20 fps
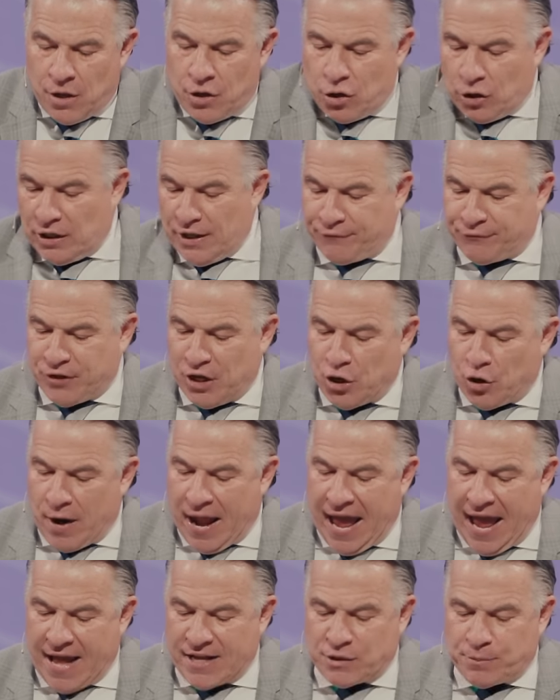You're lifting your
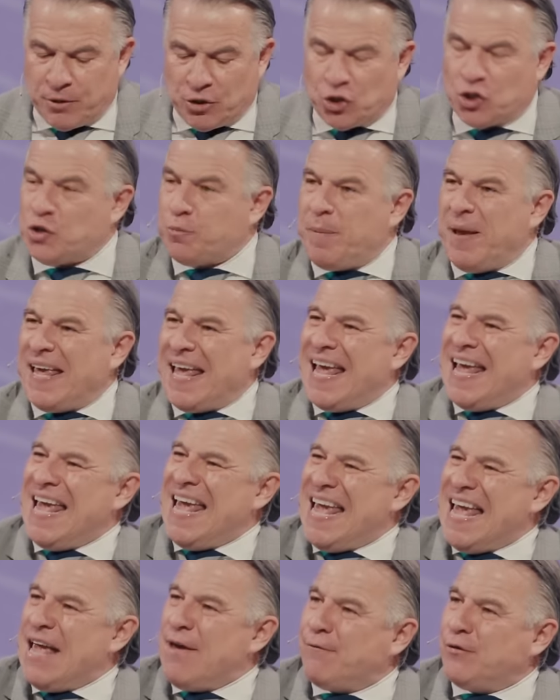hands, but you're speaking
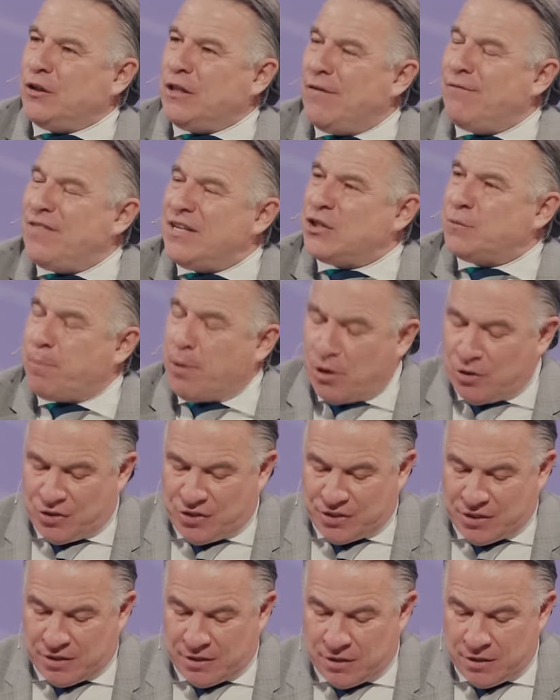evil of this
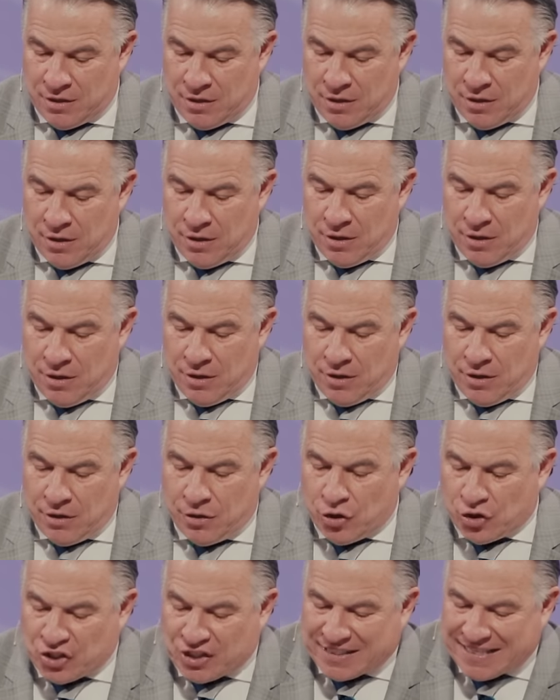person.
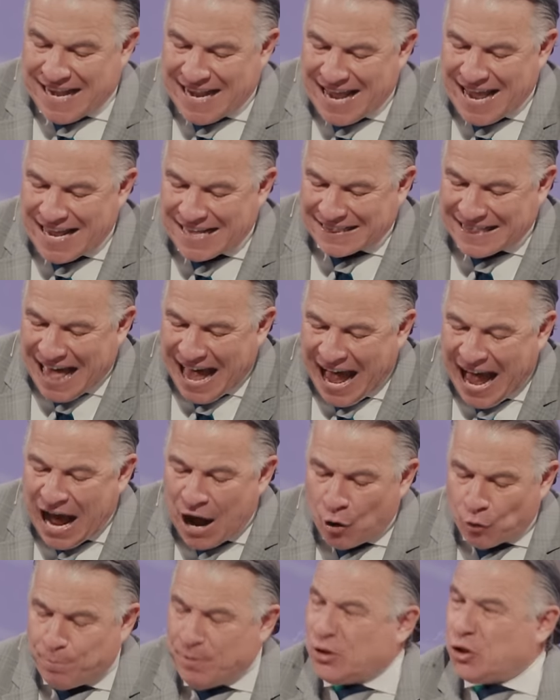You're singing
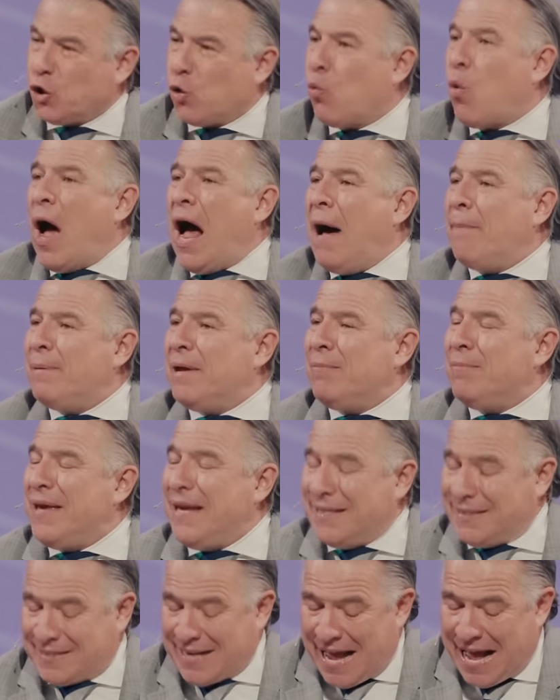loud, but you're robbing
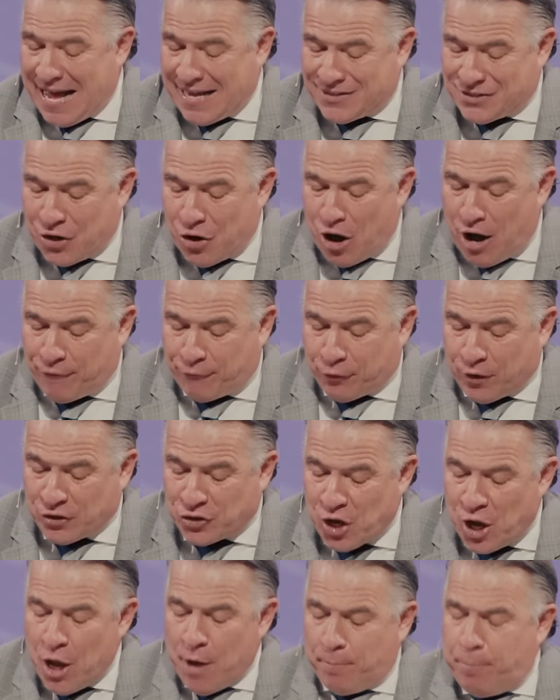me in tithes and
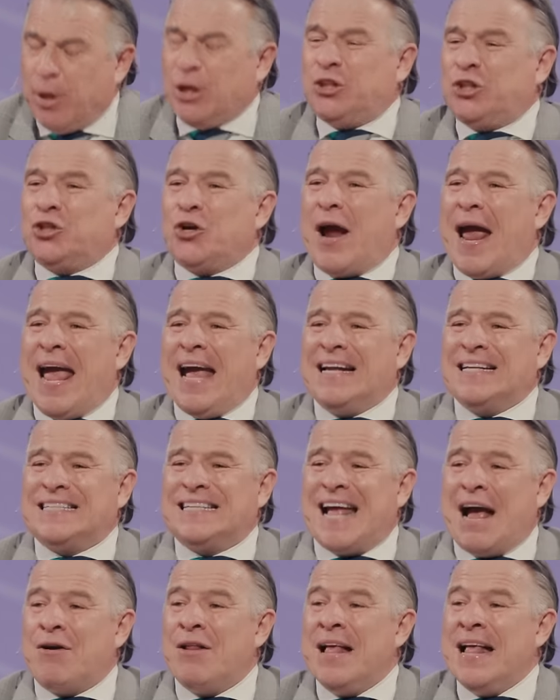offerings. Put your
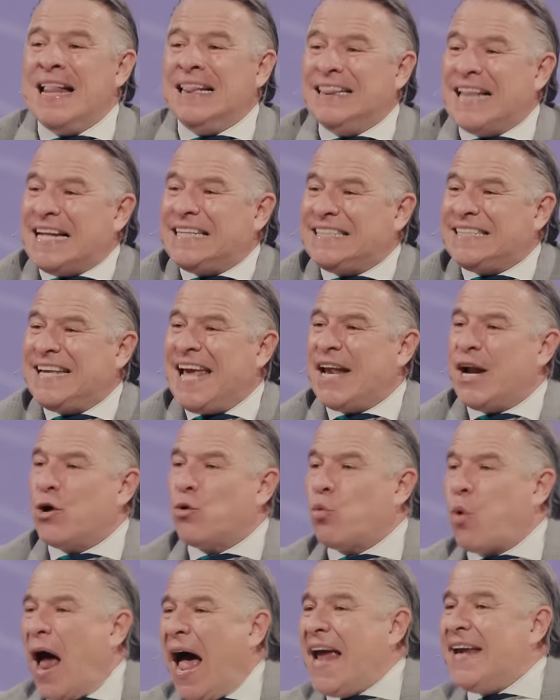hands down. Let's get
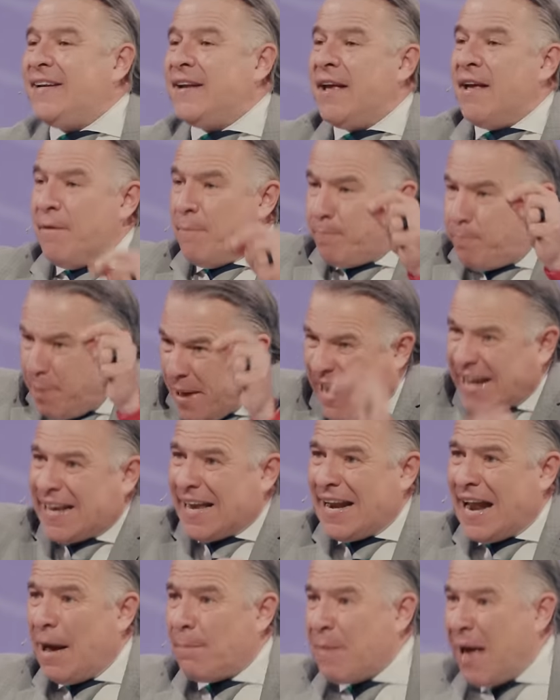it right
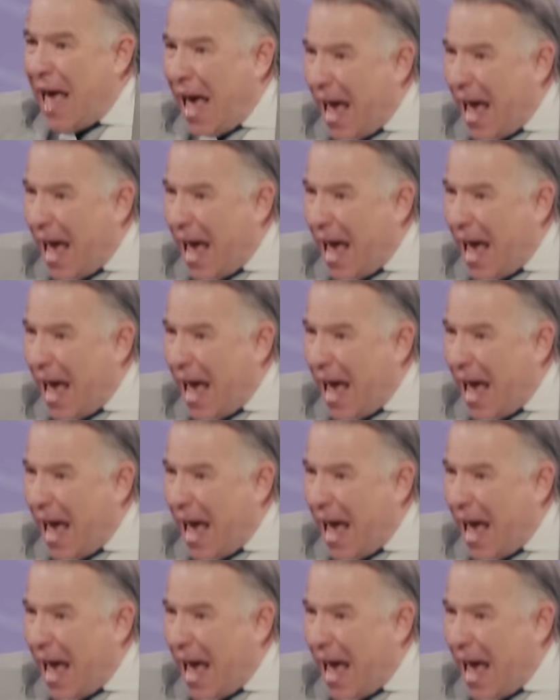pick it up,